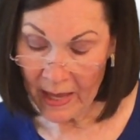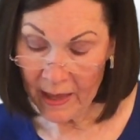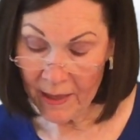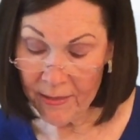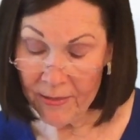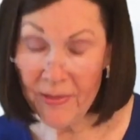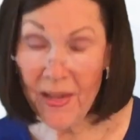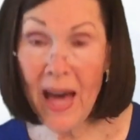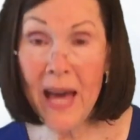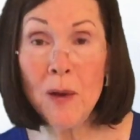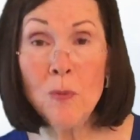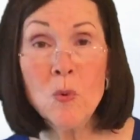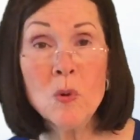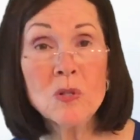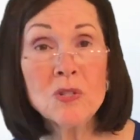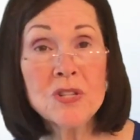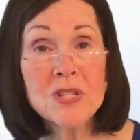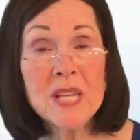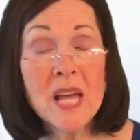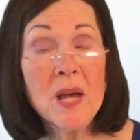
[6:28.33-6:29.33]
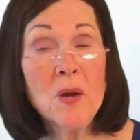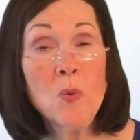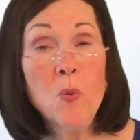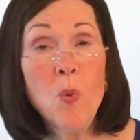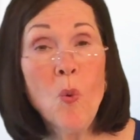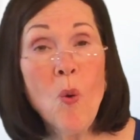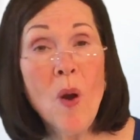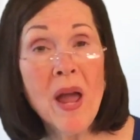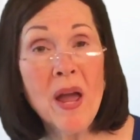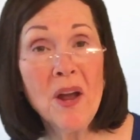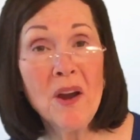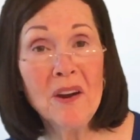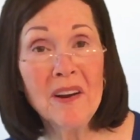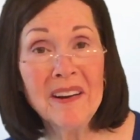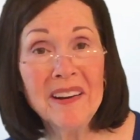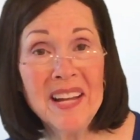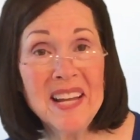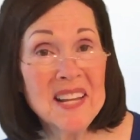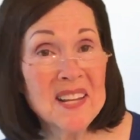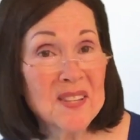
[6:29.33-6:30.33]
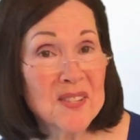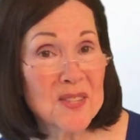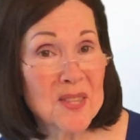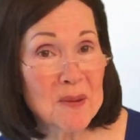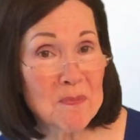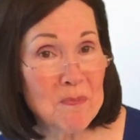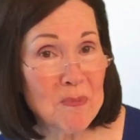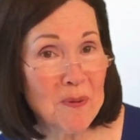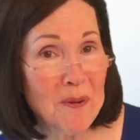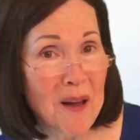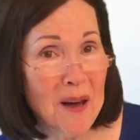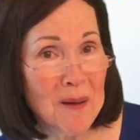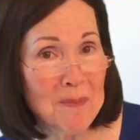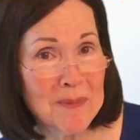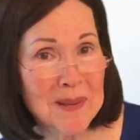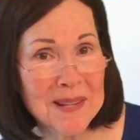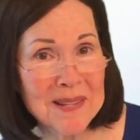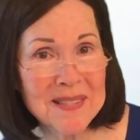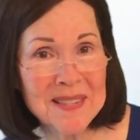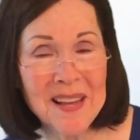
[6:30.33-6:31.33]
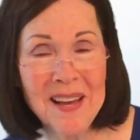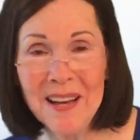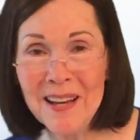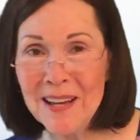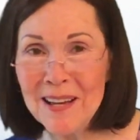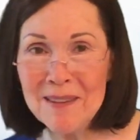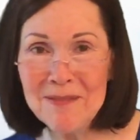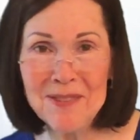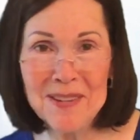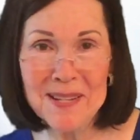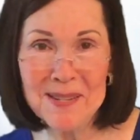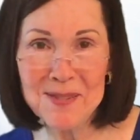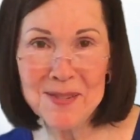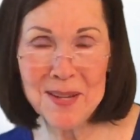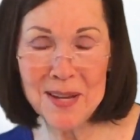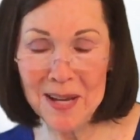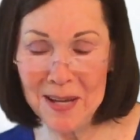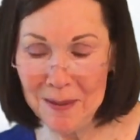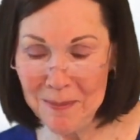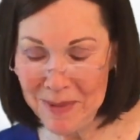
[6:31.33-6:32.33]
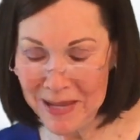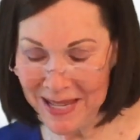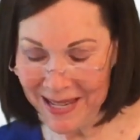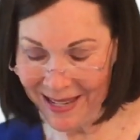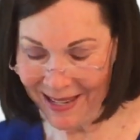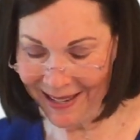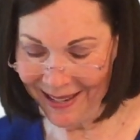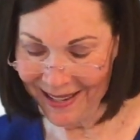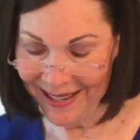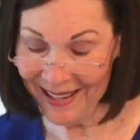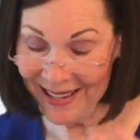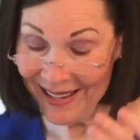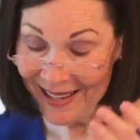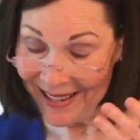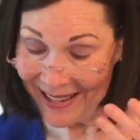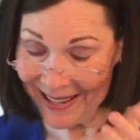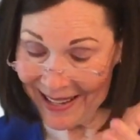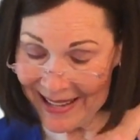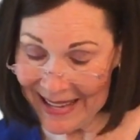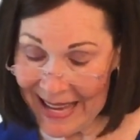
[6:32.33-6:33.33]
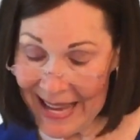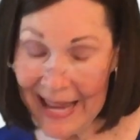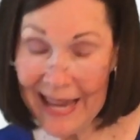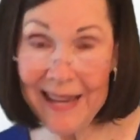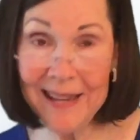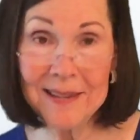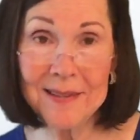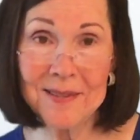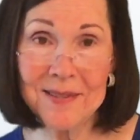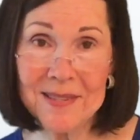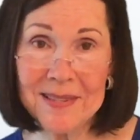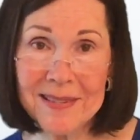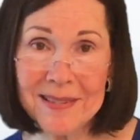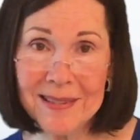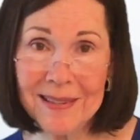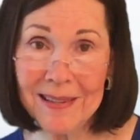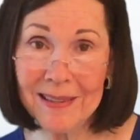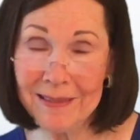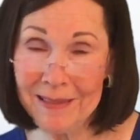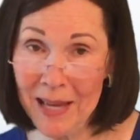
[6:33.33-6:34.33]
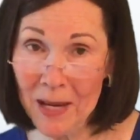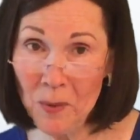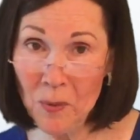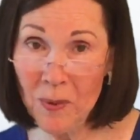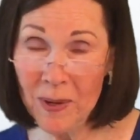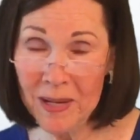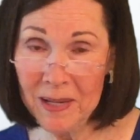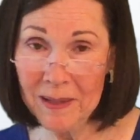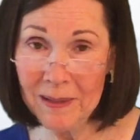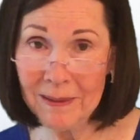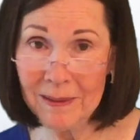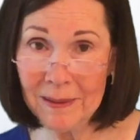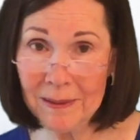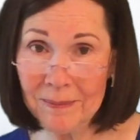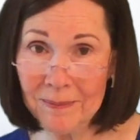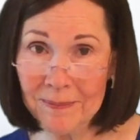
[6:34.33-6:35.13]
They will say, where is the promise of his coming? Yes, they will.